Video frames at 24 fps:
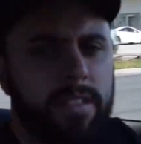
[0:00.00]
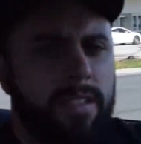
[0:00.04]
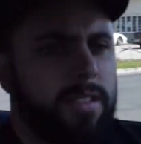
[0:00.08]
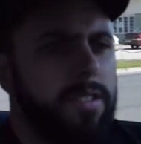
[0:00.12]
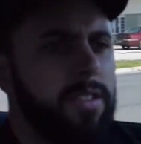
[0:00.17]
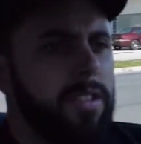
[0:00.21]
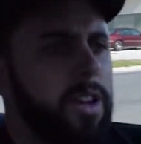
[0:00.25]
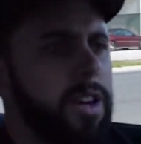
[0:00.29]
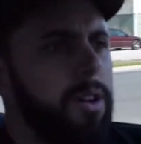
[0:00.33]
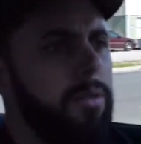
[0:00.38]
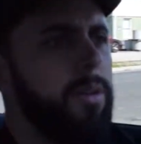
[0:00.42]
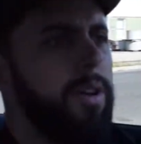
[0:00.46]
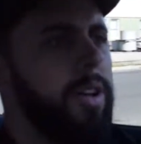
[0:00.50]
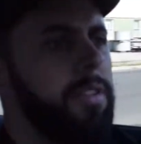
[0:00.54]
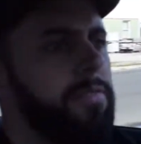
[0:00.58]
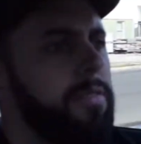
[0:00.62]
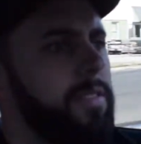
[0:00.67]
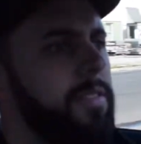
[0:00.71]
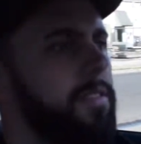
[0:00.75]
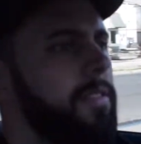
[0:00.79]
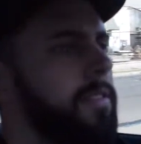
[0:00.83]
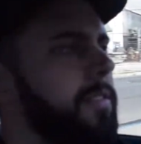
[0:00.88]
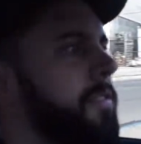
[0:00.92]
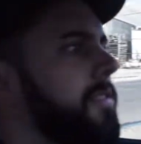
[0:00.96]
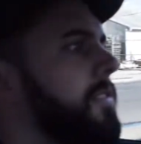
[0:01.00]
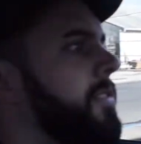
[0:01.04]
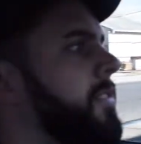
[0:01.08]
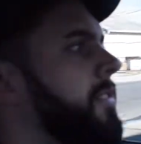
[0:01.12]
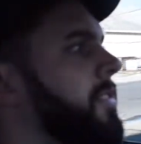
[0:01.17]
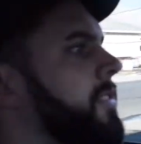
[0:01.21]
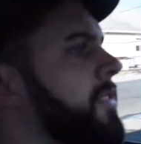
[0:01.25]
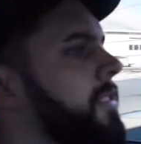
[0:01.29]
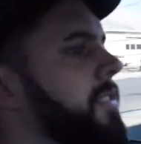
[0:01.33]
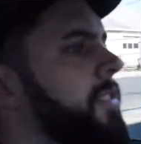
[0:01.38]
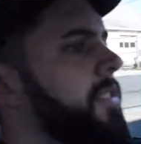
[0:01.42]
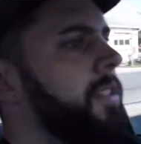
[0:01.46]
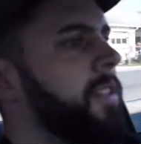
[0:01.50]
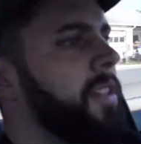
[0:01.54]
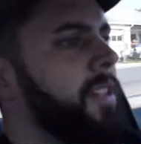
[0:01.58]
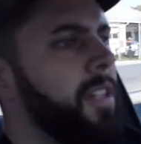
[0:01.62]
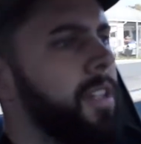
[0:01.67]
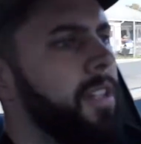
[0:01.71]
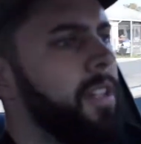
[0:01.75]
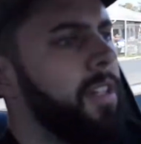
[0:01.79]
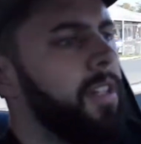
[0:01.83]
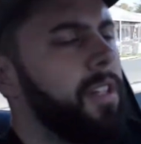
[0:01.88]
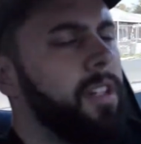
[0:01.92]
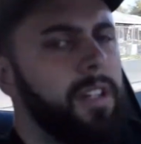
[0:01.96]
Sorry, wife.
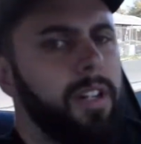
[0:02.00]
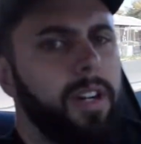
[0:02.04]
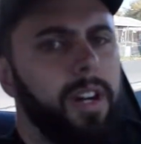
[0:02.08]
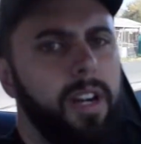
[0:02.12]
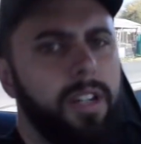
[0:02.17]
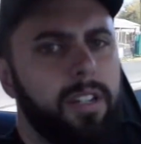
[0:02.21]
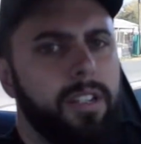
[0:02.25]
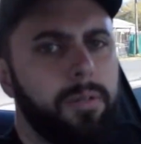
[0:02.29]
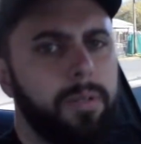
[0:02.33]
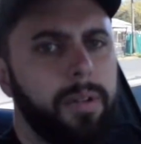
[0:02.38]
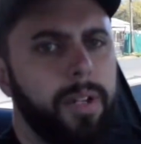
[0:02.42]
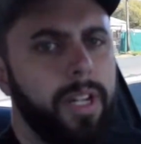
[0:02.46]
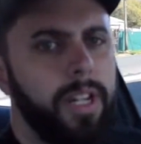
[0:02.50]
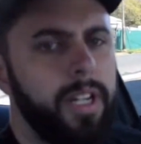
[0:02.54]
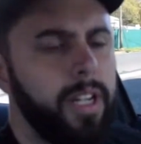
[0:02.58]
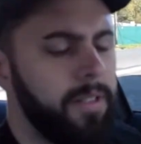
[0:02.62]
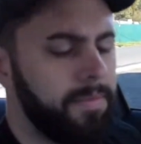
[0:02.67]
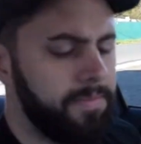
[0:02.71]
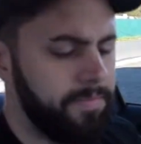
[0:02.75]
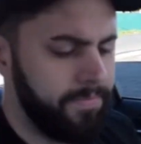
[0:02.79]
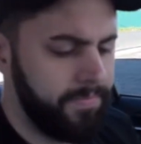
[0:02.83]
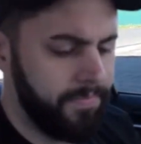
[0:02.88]
Alright, so we're here.